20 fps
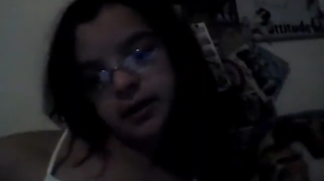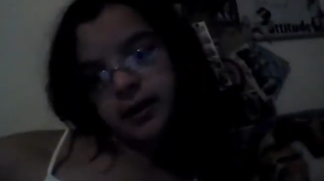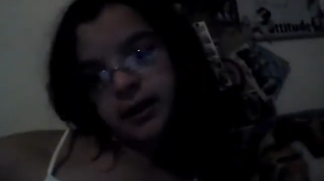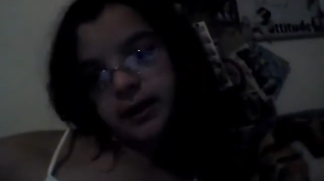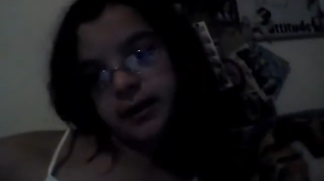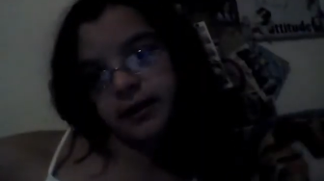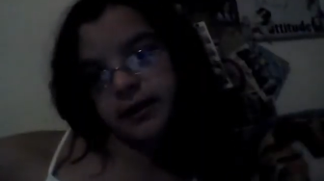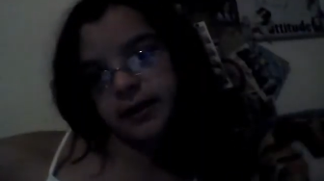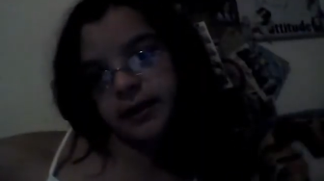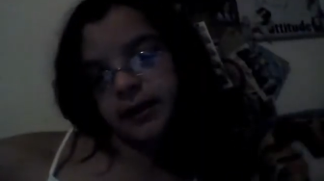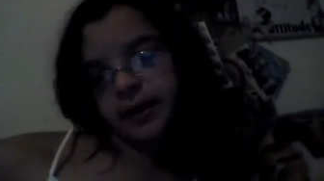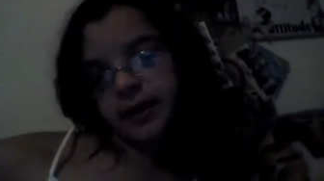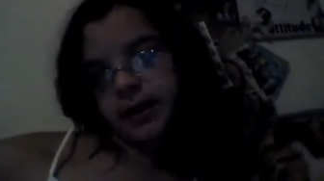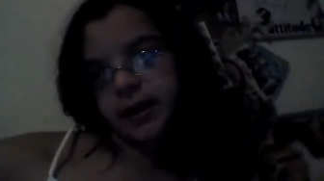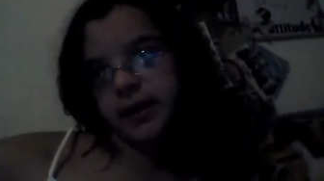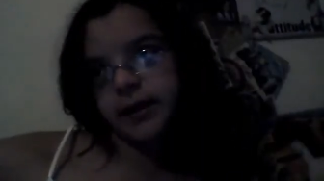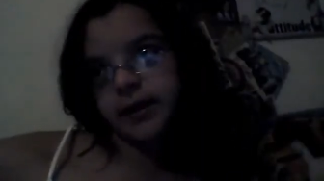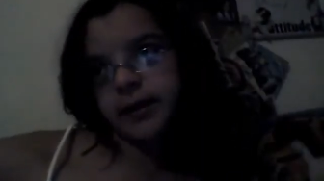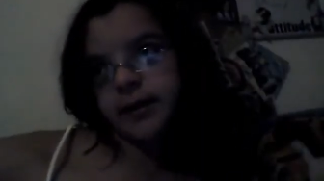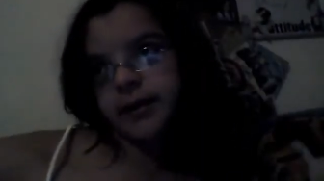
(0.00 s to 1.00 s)
that did
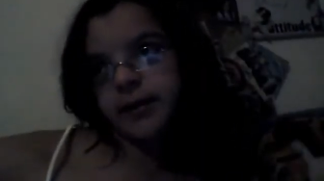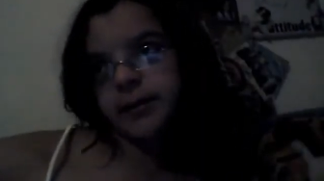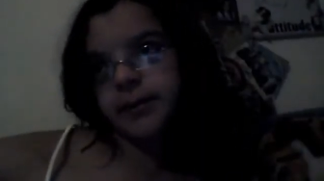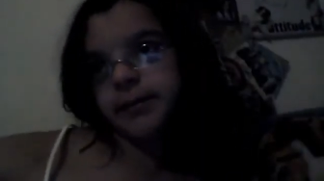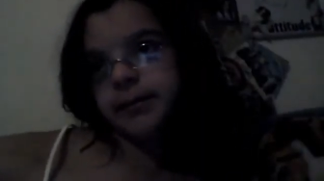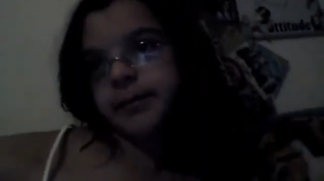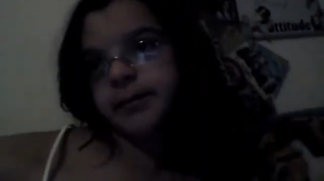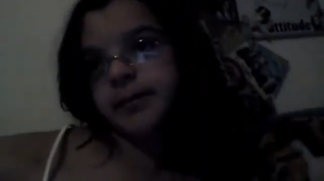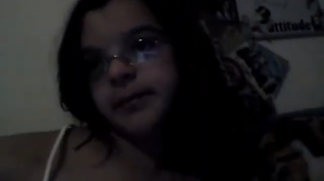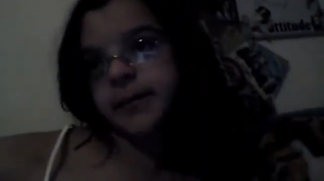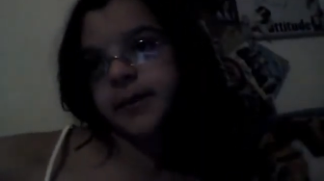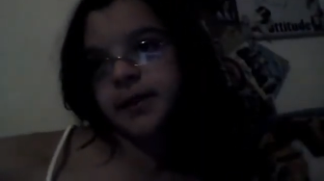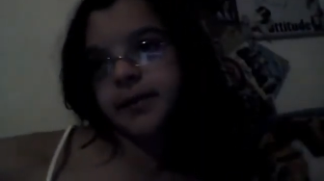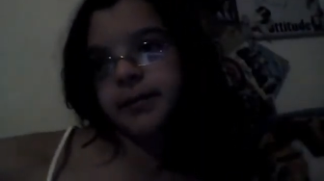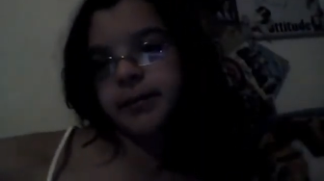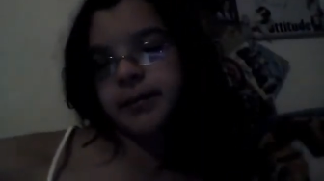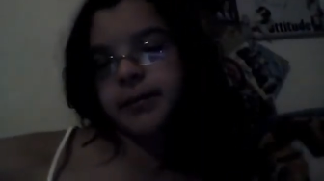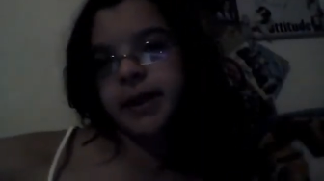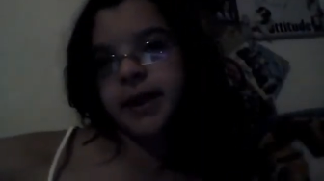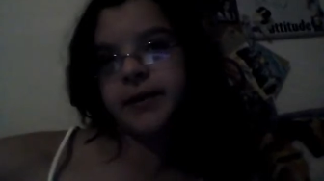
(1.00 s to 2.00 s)
the uh,
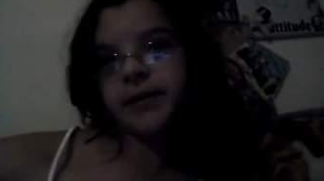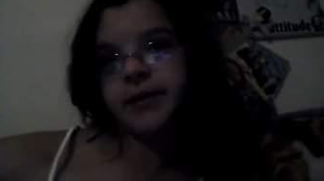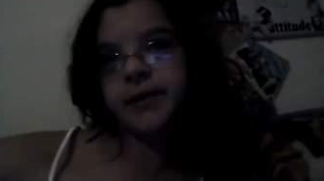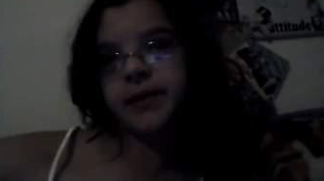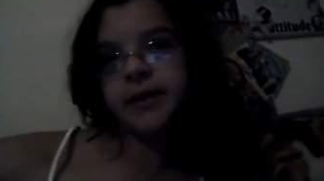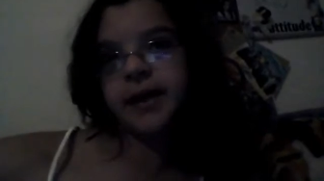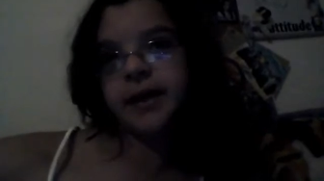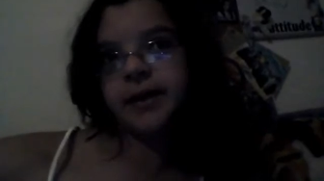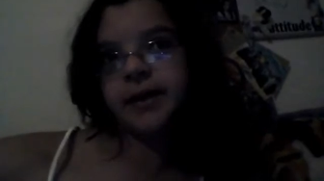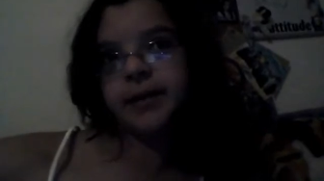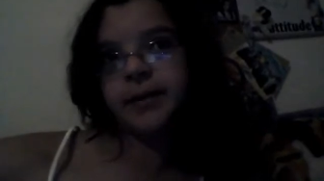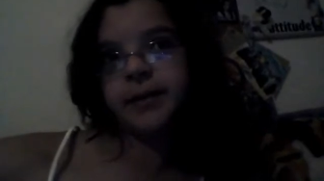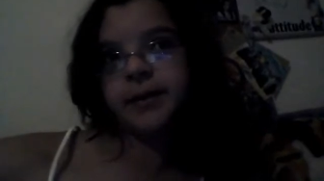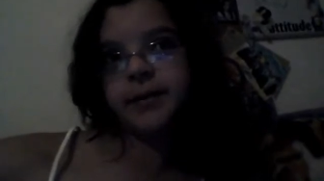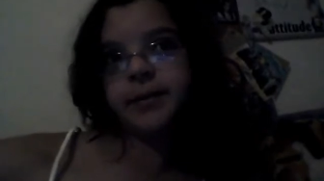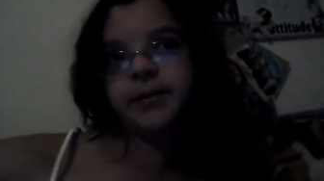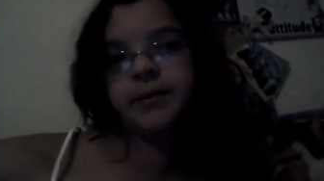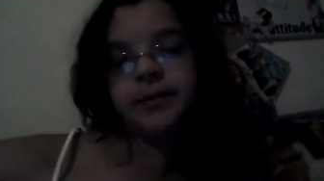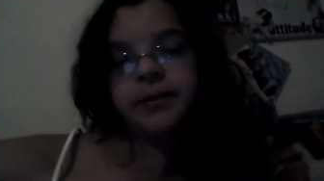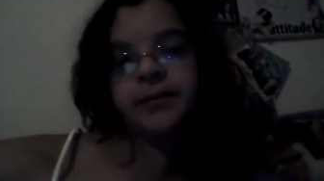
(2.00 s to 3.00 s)
Badger Yellow
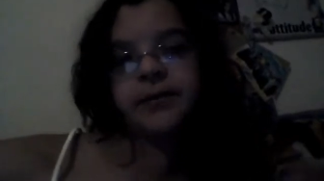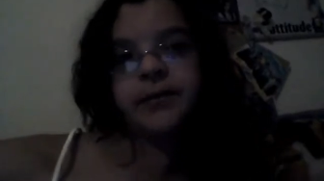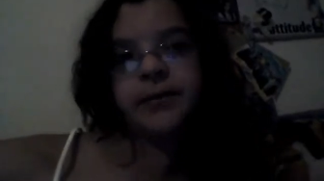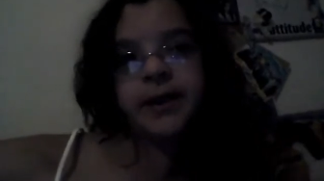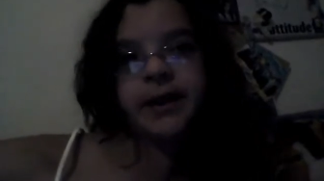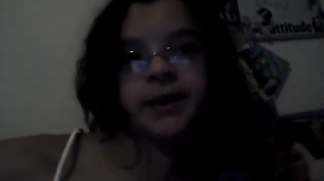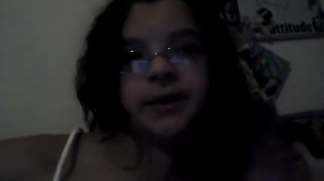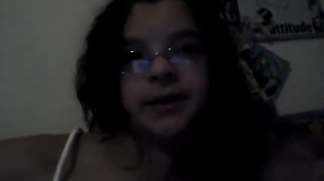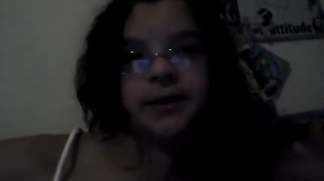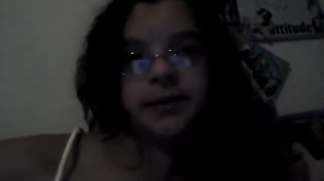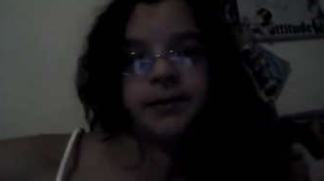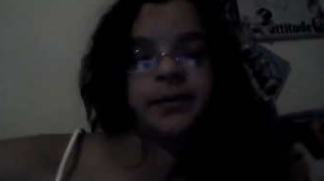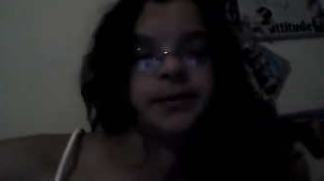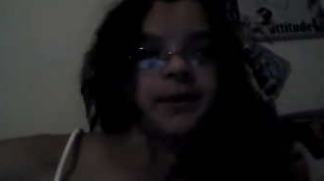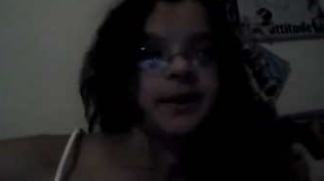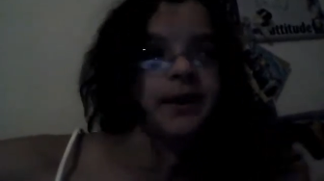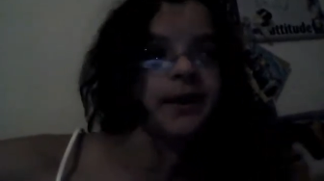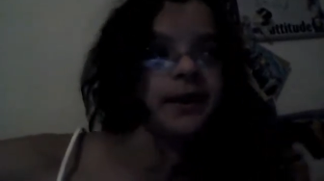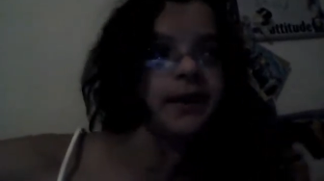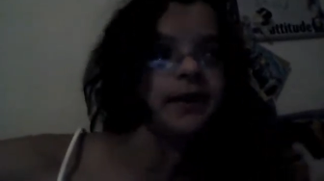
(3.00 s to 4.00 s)
video
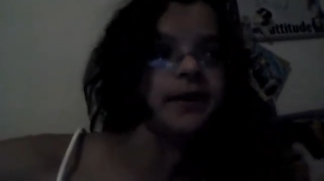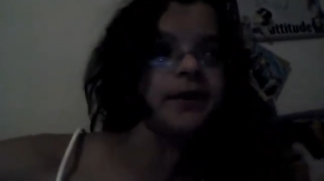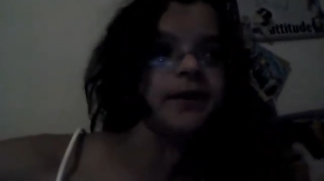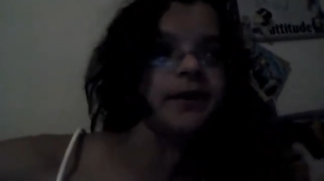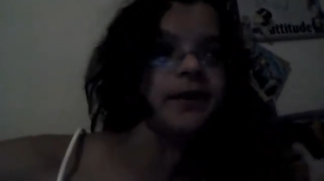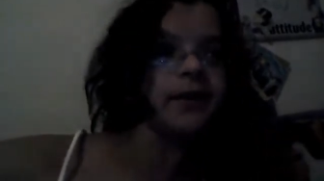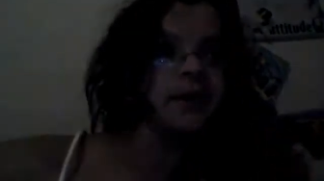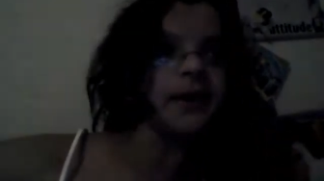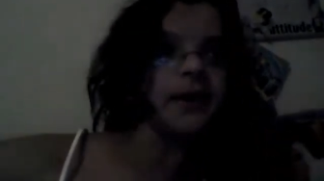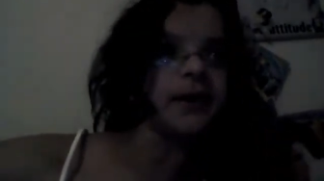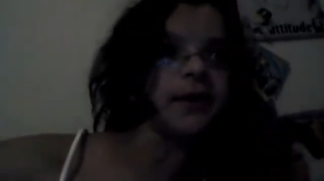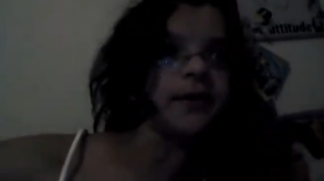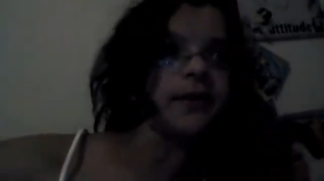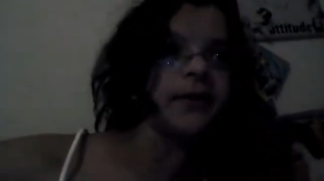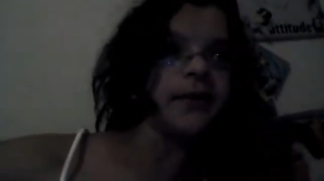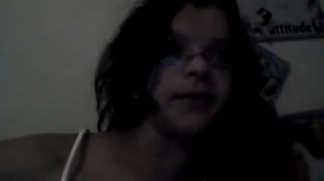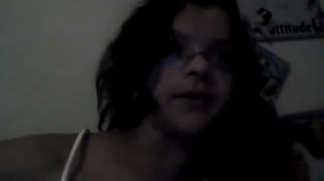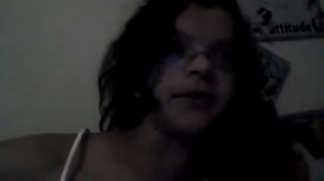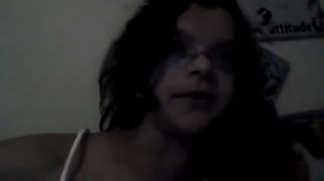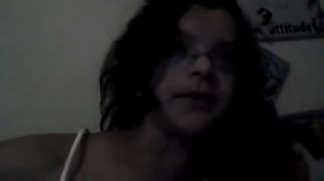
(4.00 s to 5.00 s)
thing that I
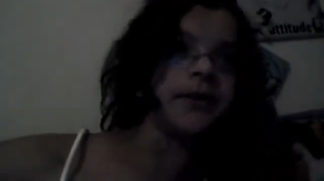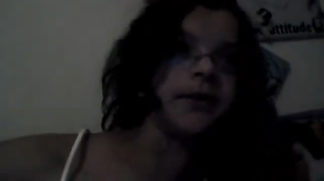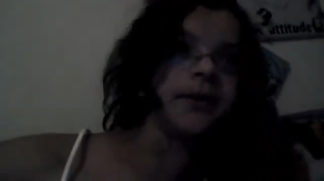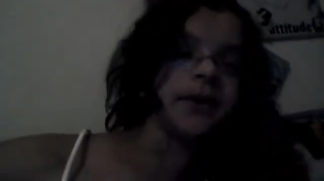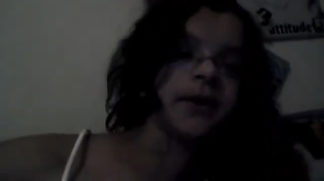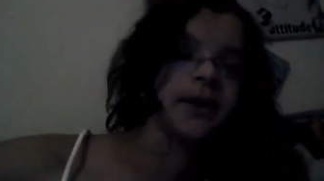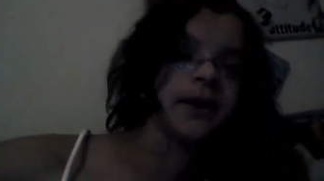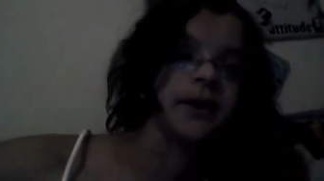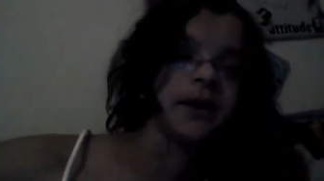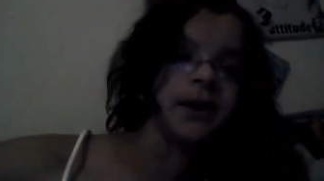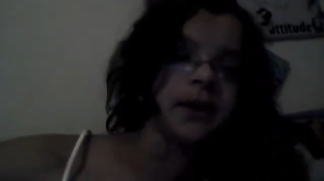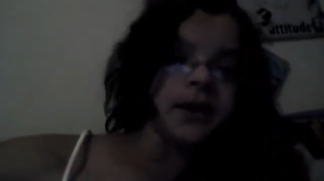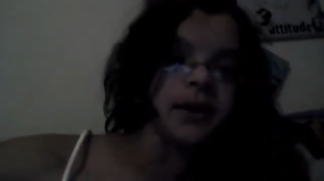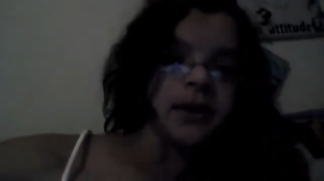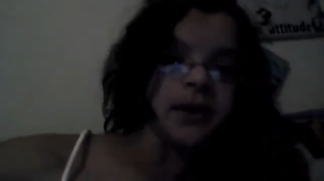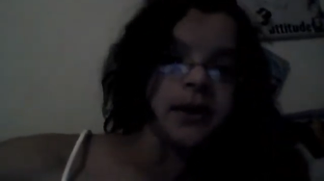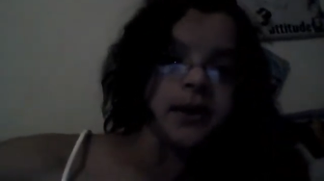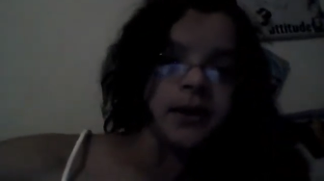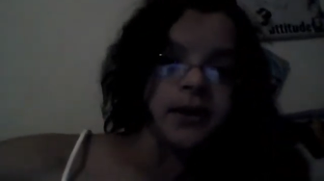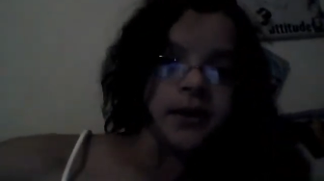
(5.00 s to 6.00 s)
showed you.
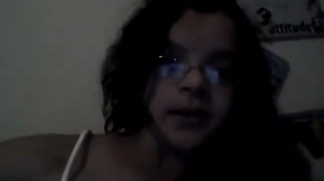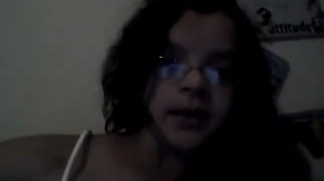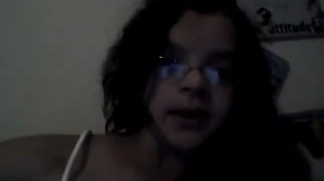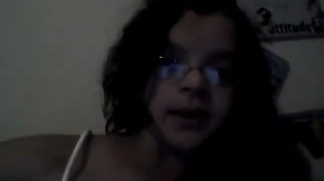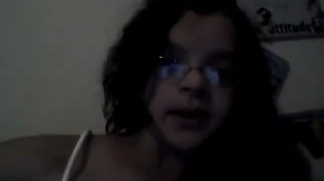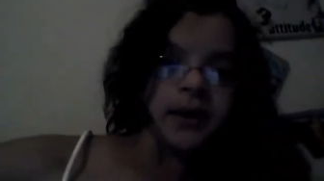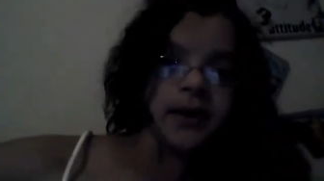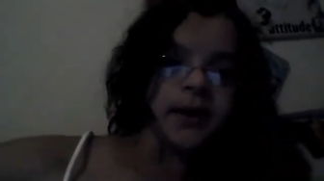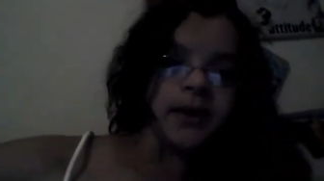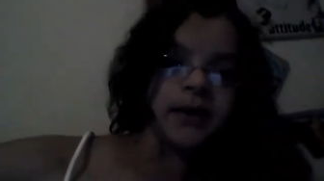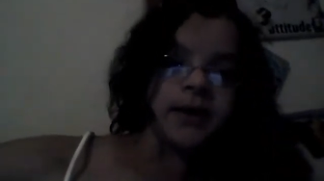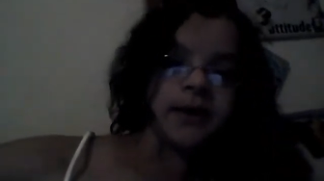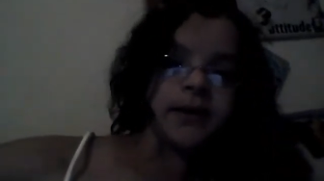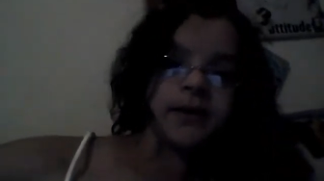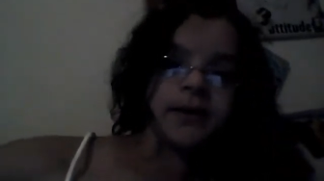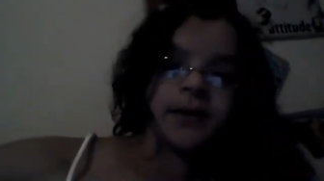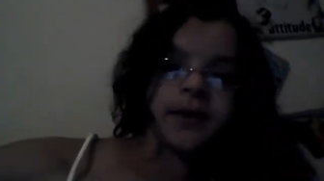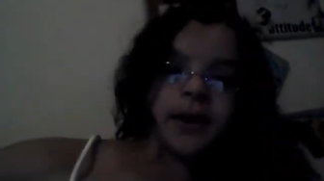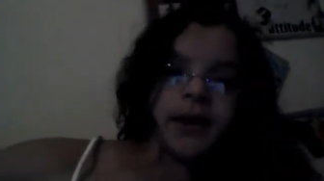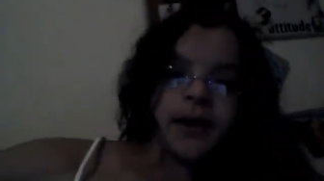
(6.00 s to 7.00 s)
And
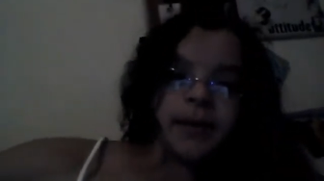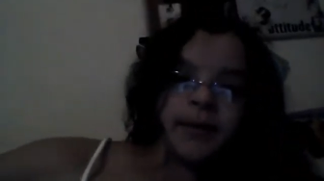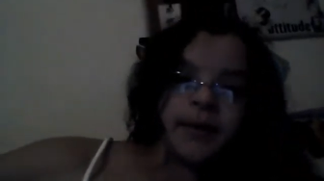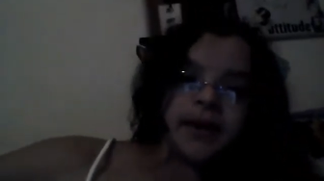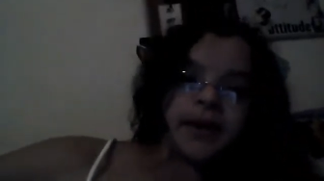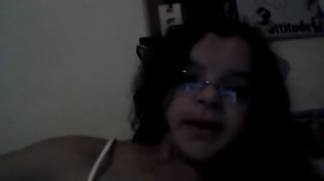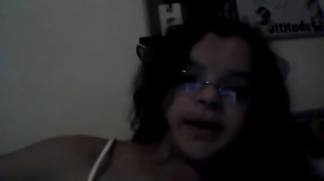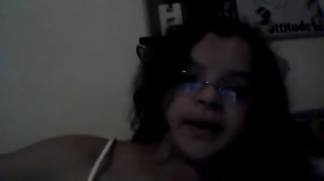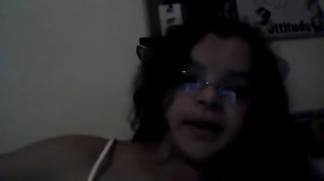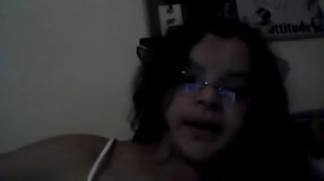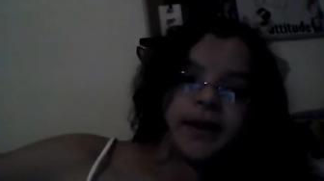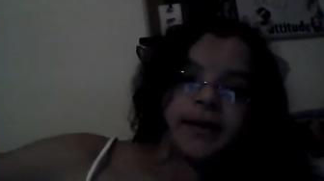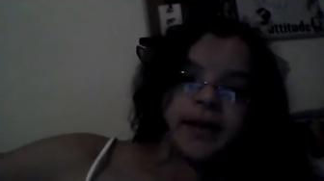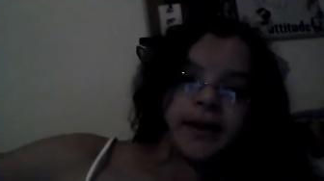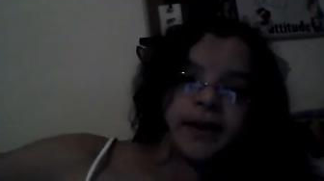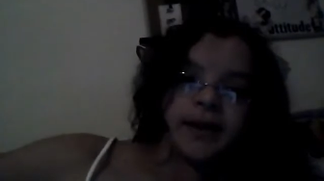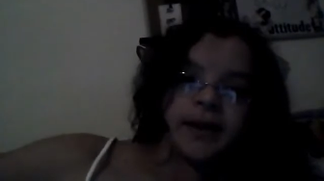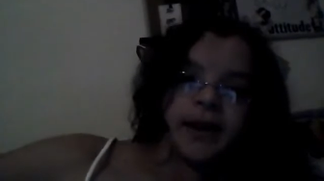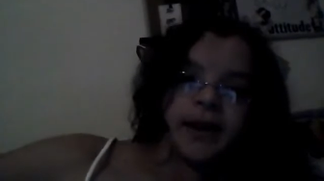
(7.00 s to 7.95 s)
her name is Alexis